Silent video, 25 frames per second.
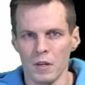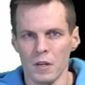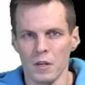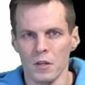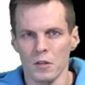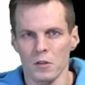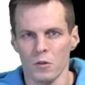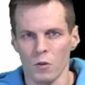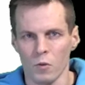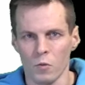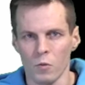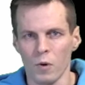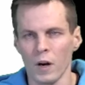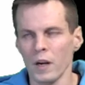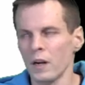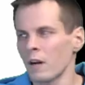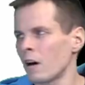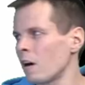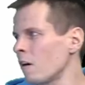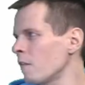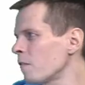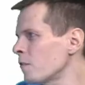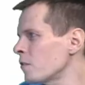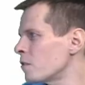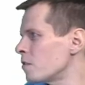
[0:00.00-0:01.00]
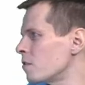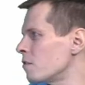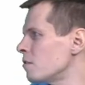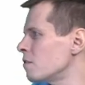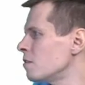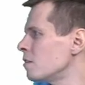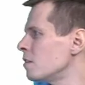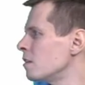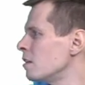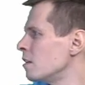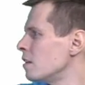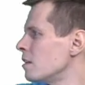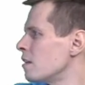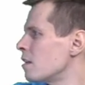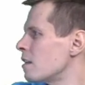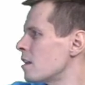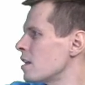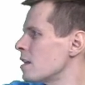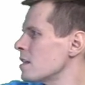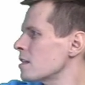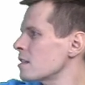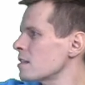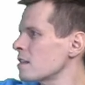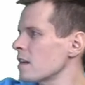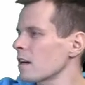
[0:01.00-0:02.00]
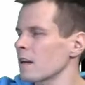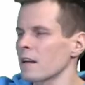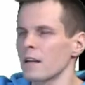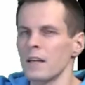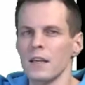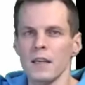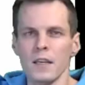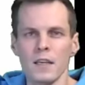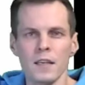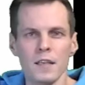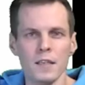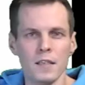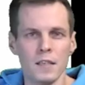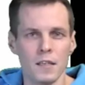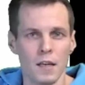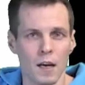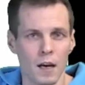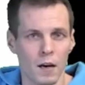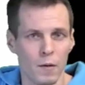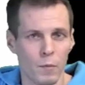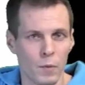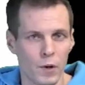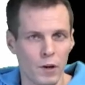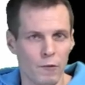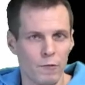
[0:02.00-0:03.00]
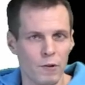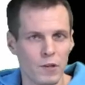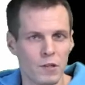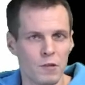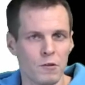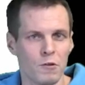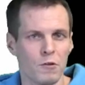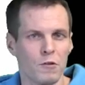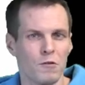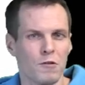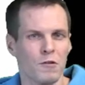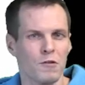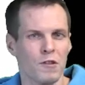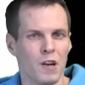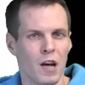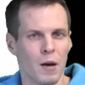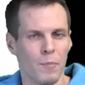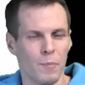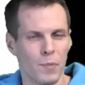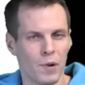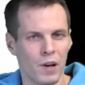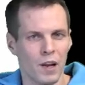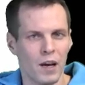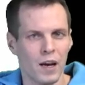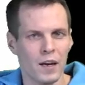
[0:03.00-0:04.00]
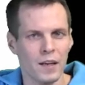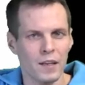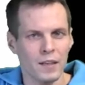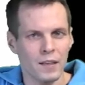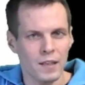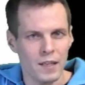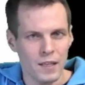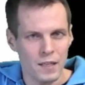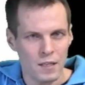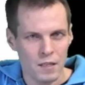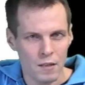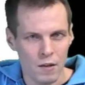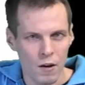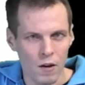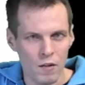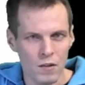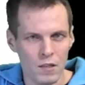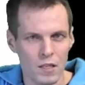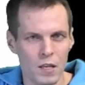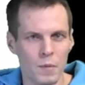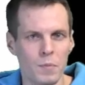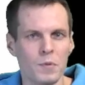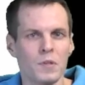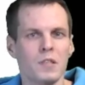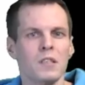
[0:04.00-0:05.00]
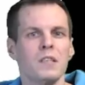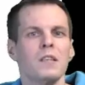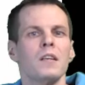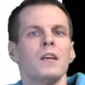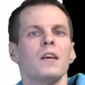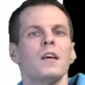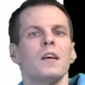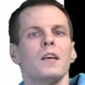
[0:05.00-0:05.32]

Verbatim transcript: So quite often these techniques, uh, when researchers apply these concepts,